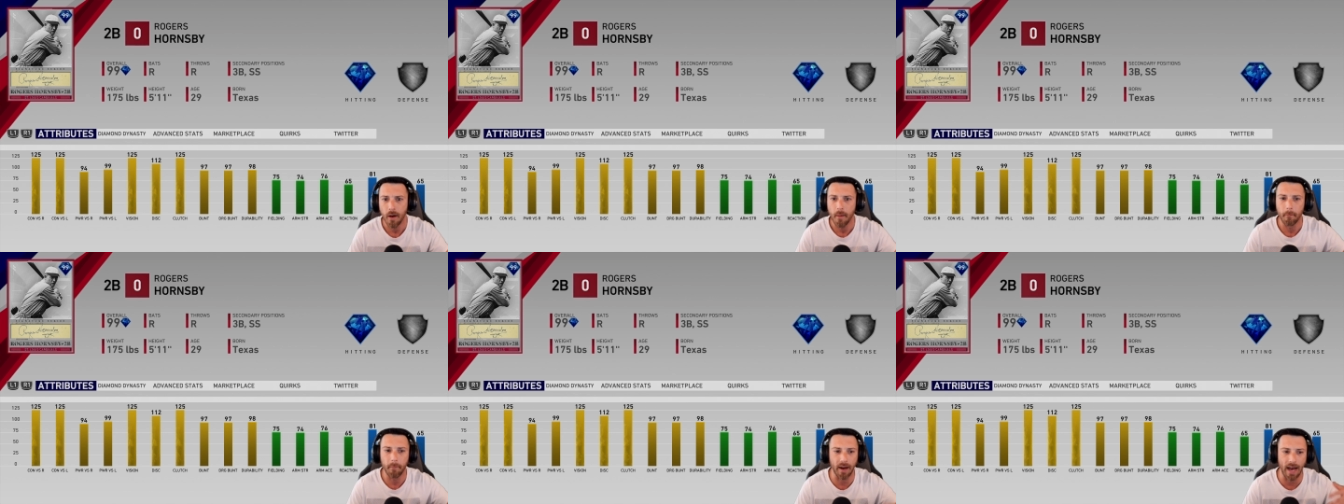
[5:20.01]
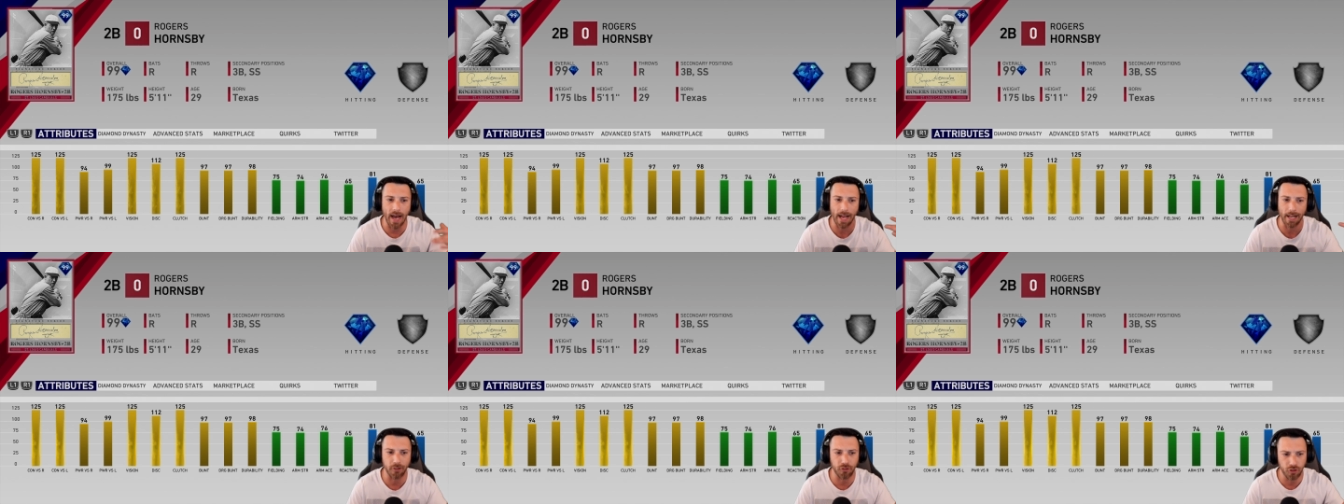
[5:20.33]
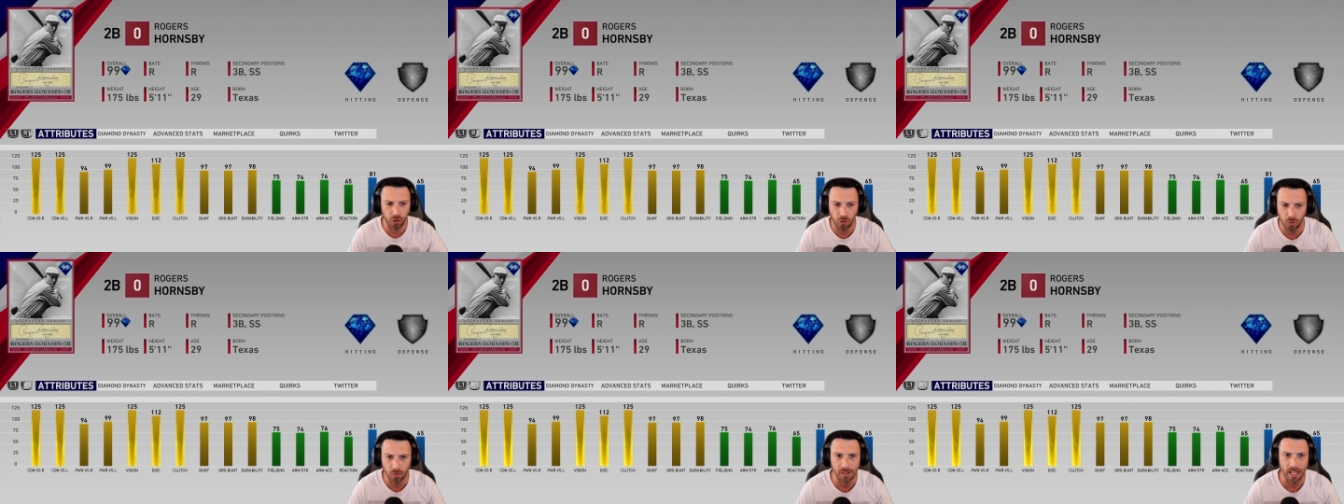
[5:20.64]
But I
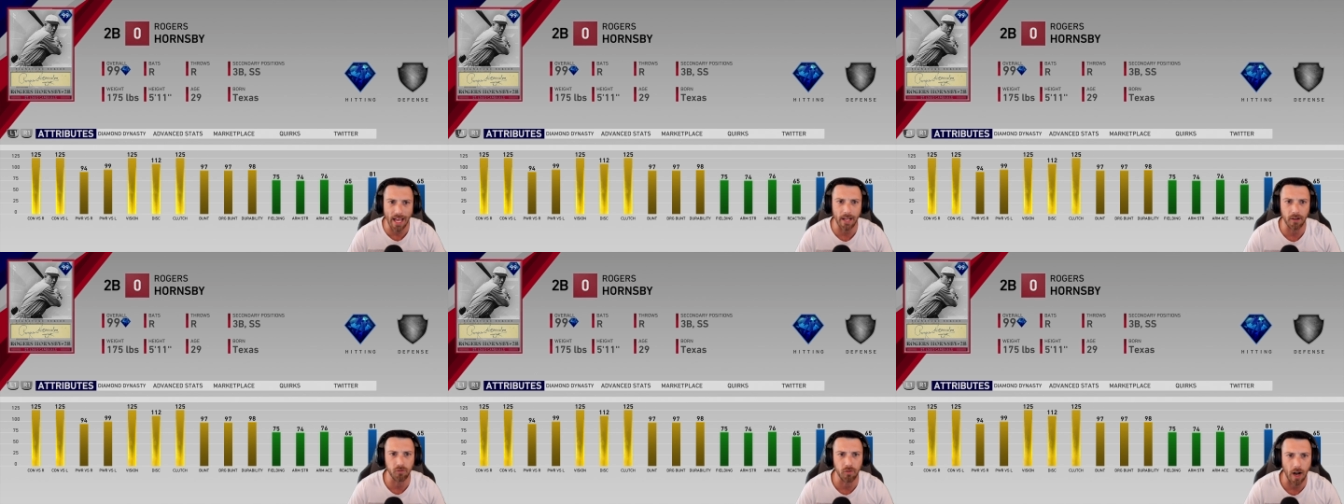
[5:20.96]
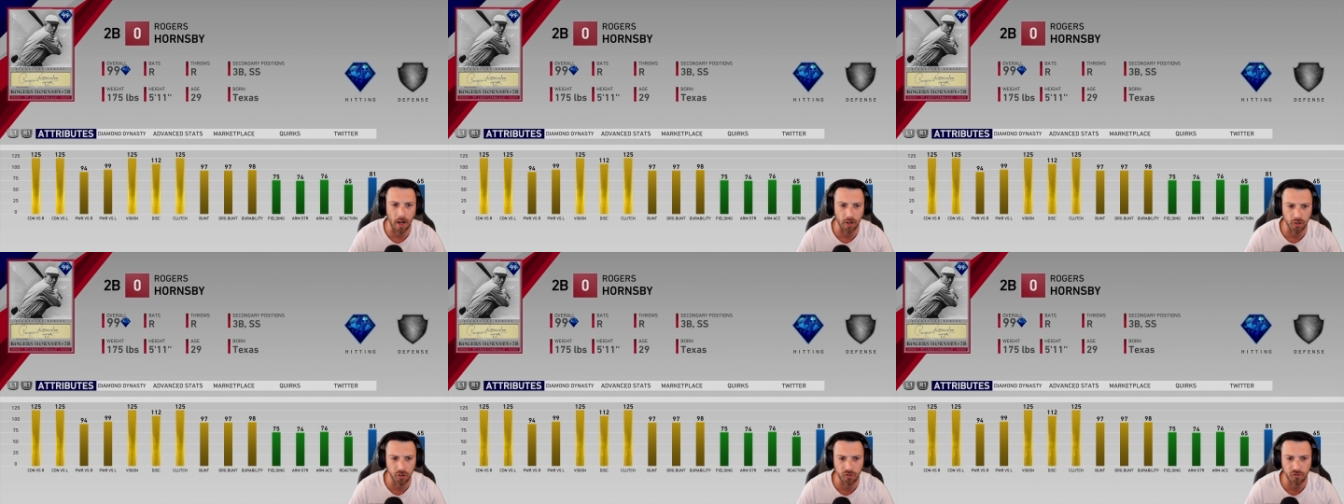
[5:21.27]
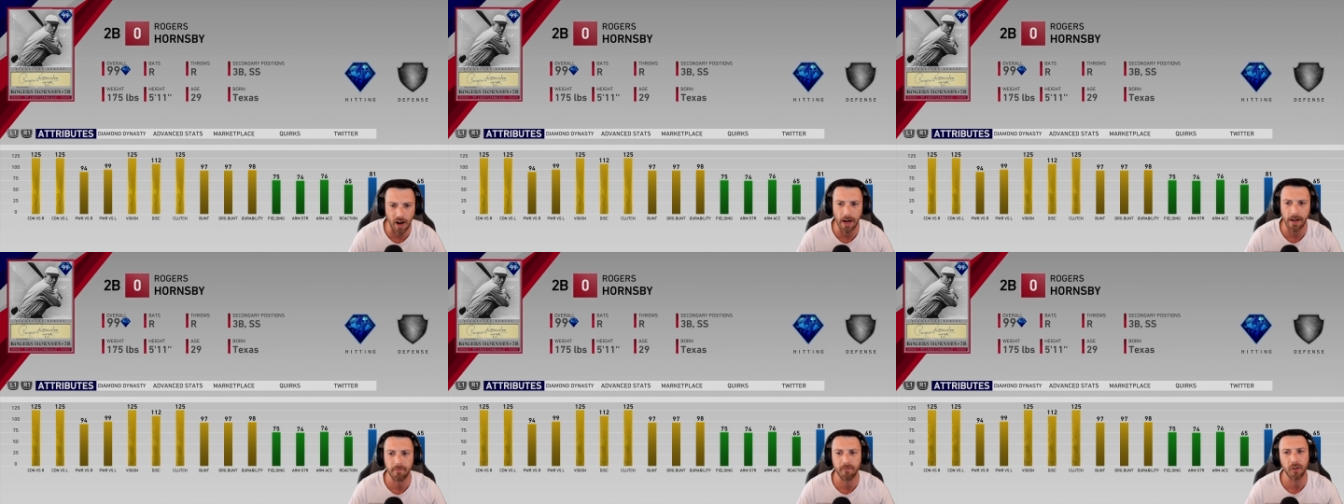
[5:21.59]
do like Rogers
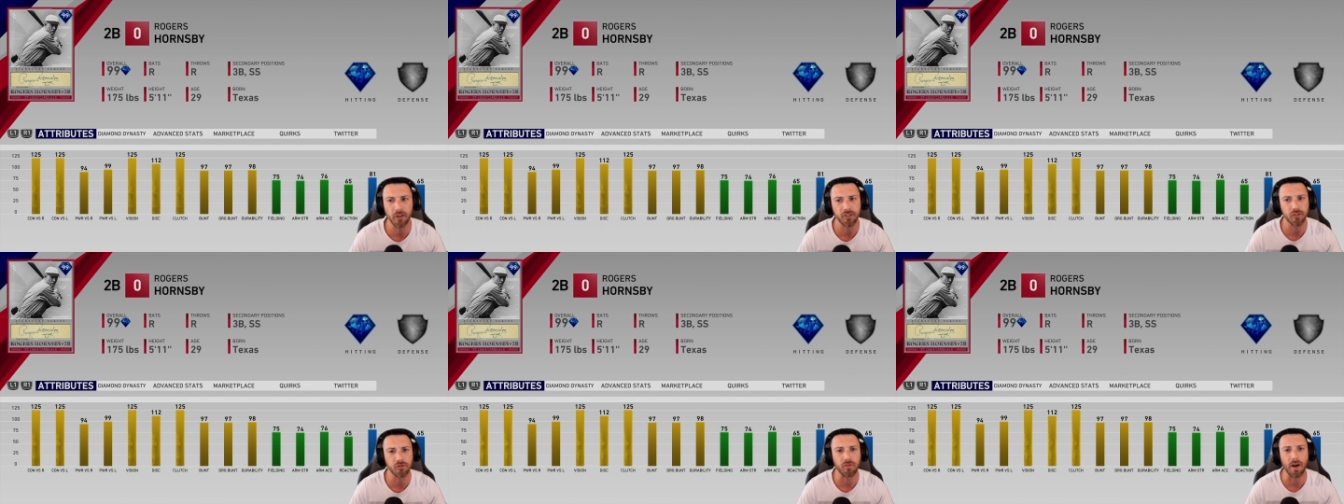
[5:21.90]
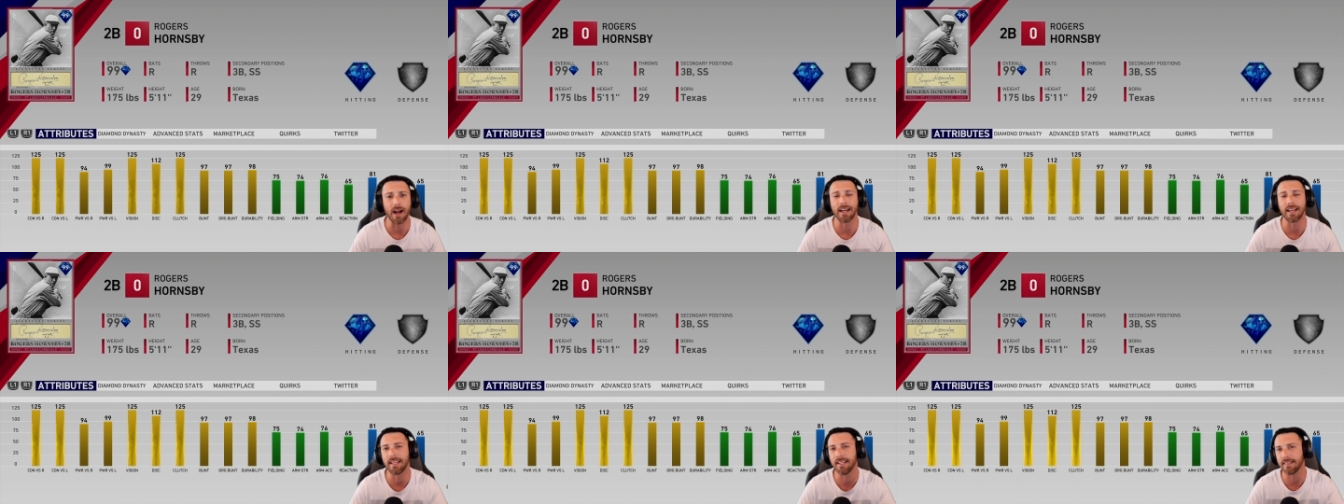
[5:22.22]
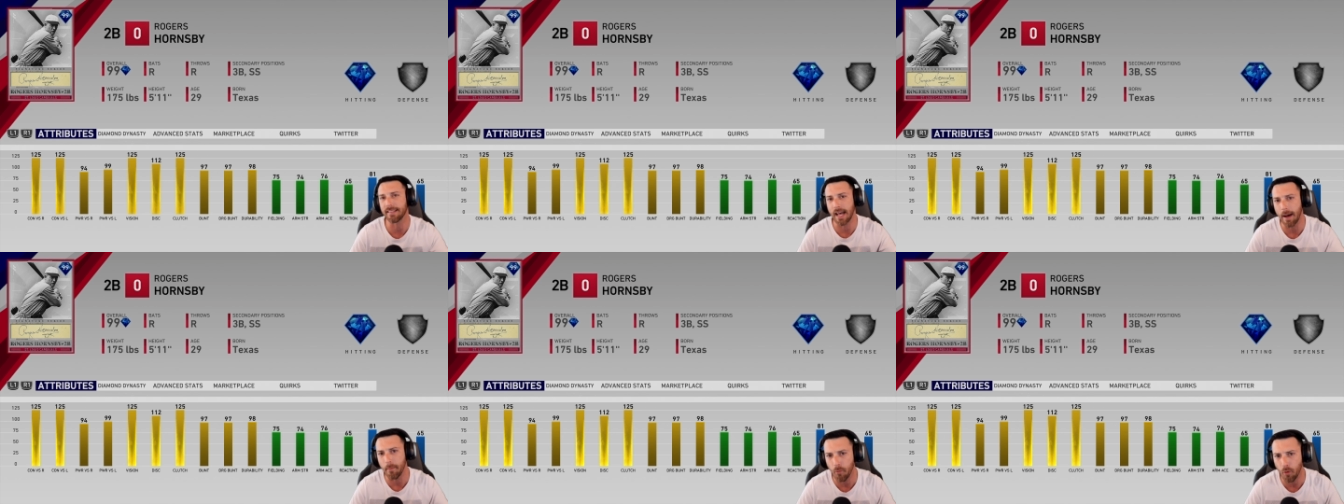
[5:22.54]
righty versus righty. He's
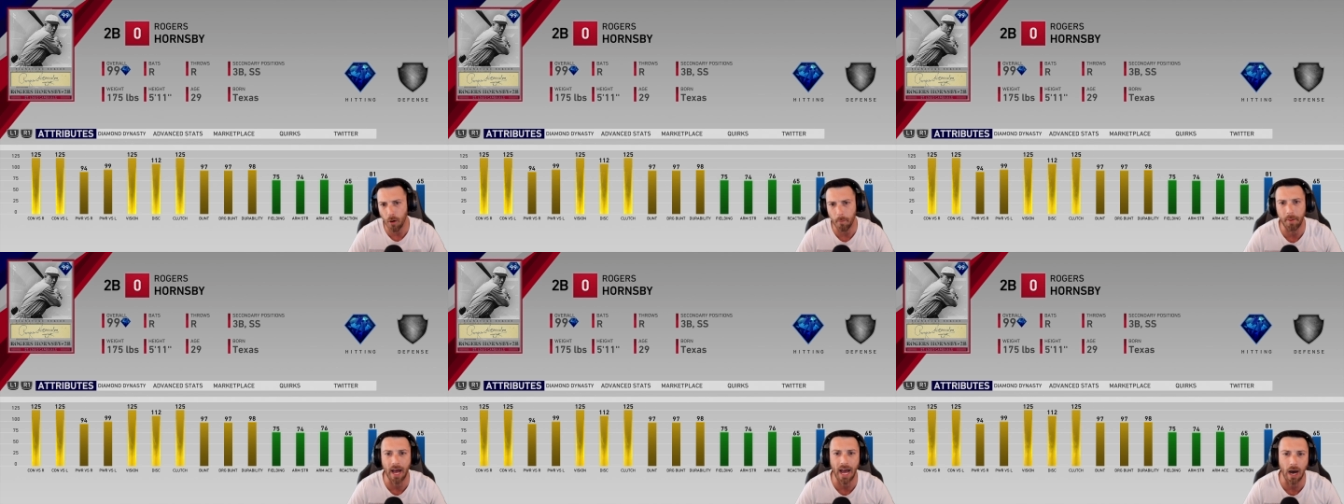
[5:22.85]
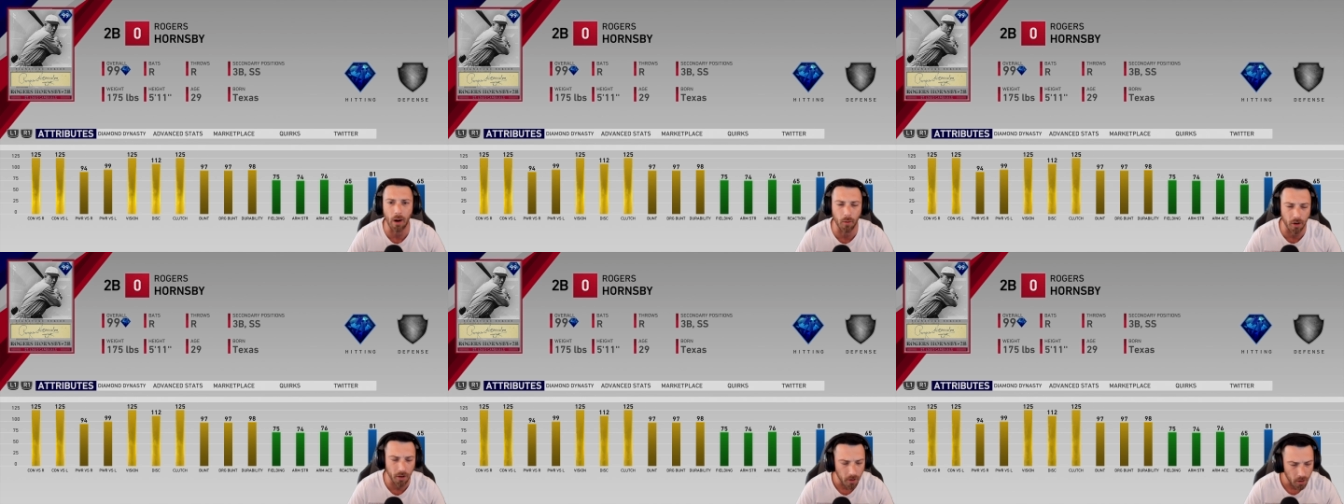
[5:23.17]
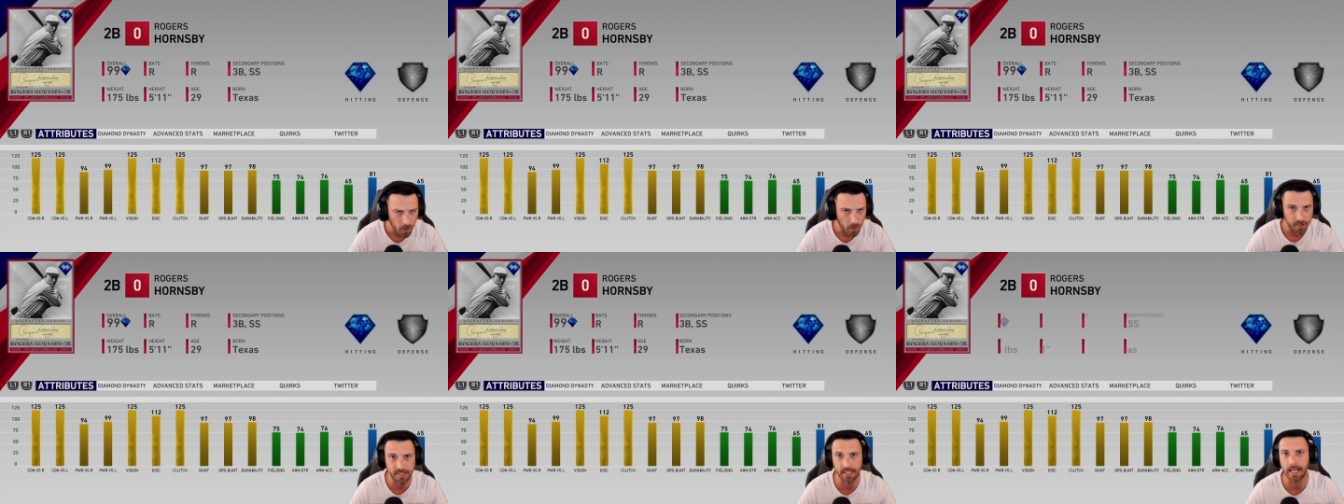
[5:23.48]
got more power.
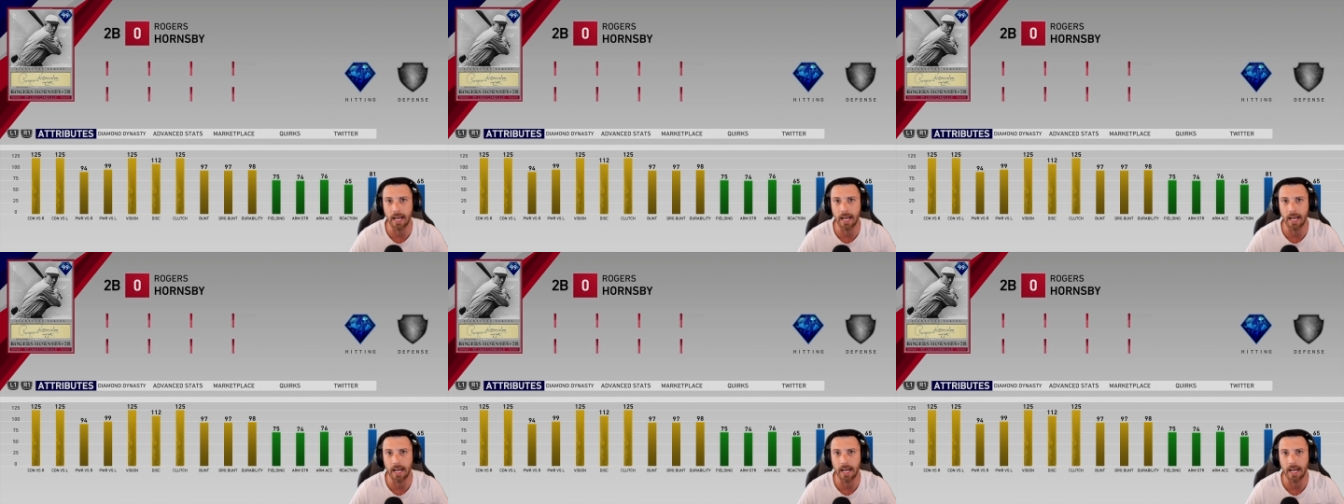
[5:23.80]
see